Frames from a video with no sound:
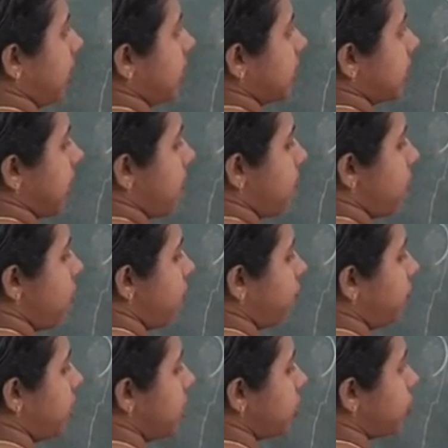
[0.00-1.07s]
Sum of
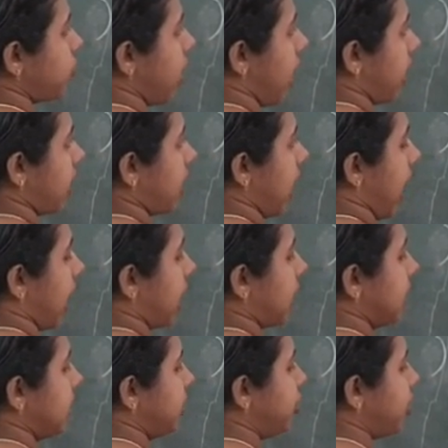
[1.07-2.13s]
these two angles,
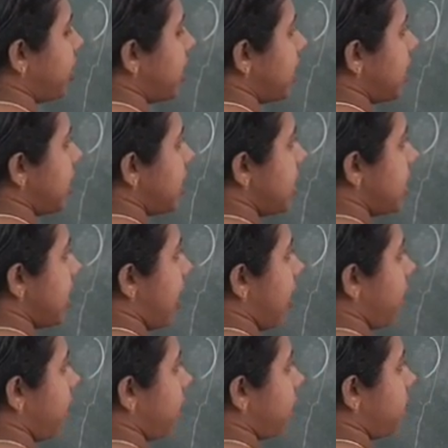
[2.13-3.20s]
angle
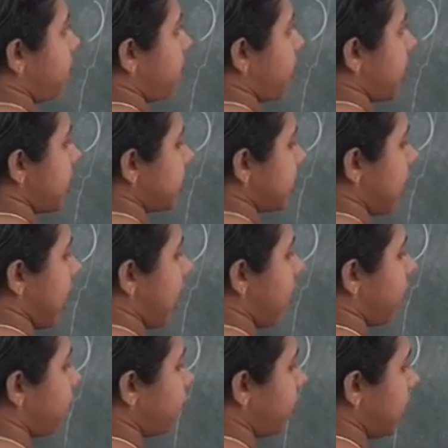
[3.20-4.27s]
GEF plus
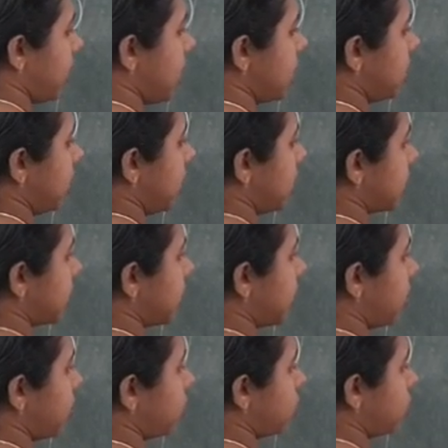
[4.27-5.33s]
FED is
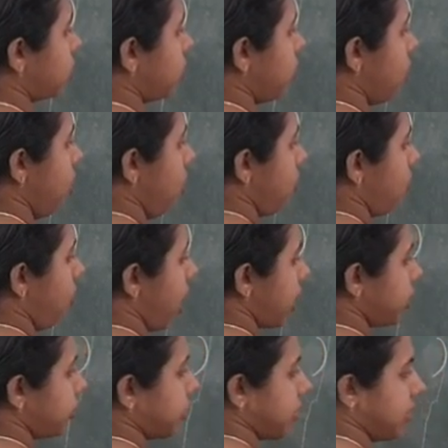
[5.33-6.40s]
equal to
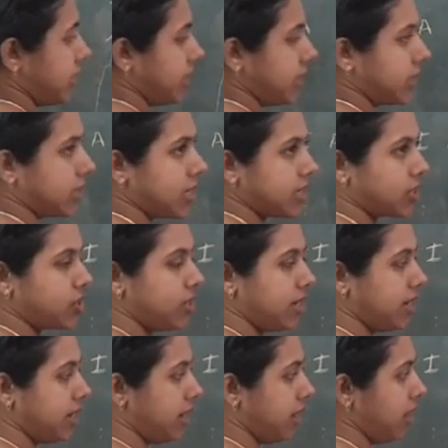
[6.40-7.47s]
126
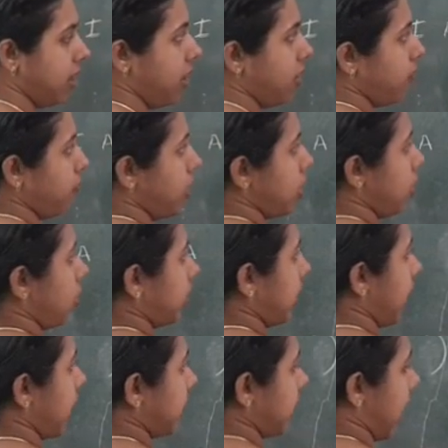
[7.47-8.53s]
degree. We know
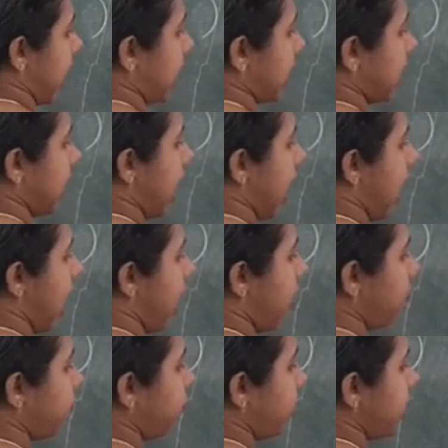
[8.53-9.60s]
that angle
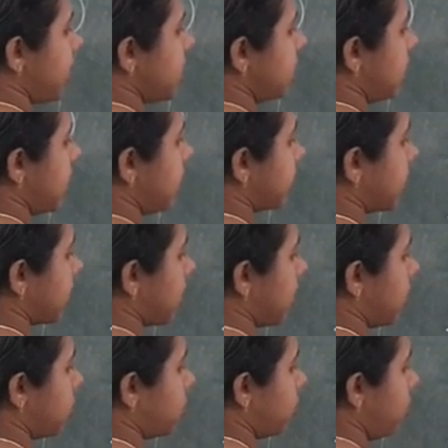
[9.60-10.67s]
FED is equal
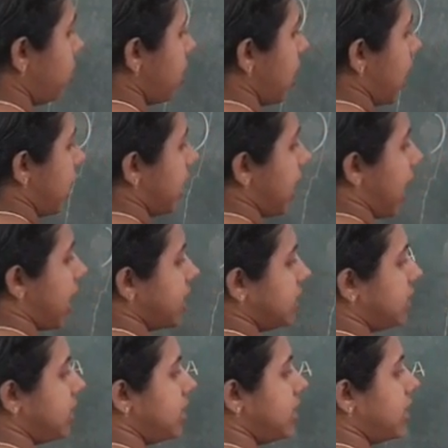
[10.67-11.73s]
to
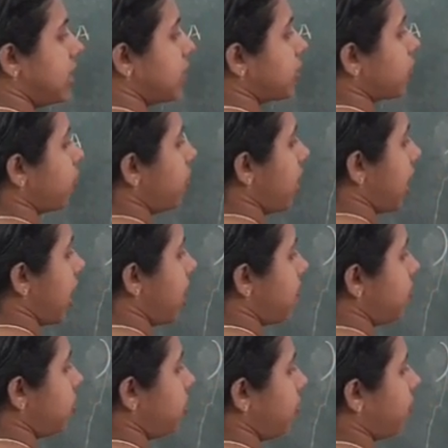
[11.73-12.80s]
90 degrees. So we are
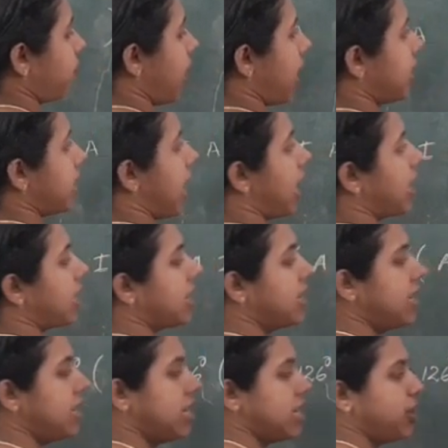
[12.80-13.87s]
able to find
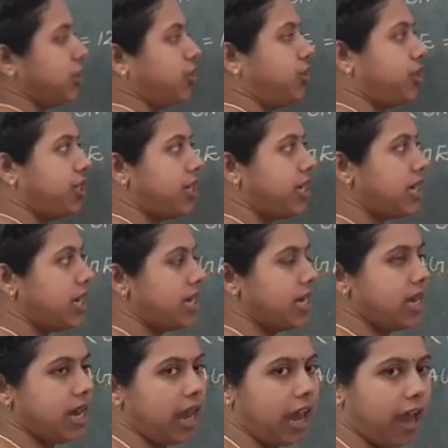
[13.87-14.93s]
angle
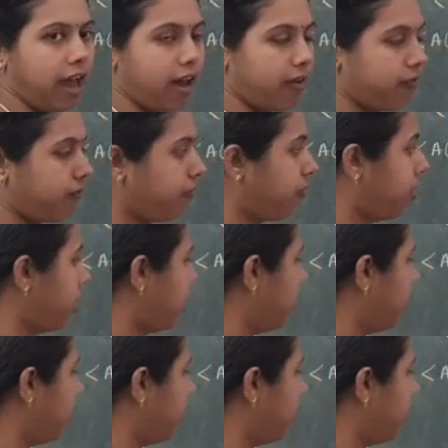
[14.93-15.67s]
GEF.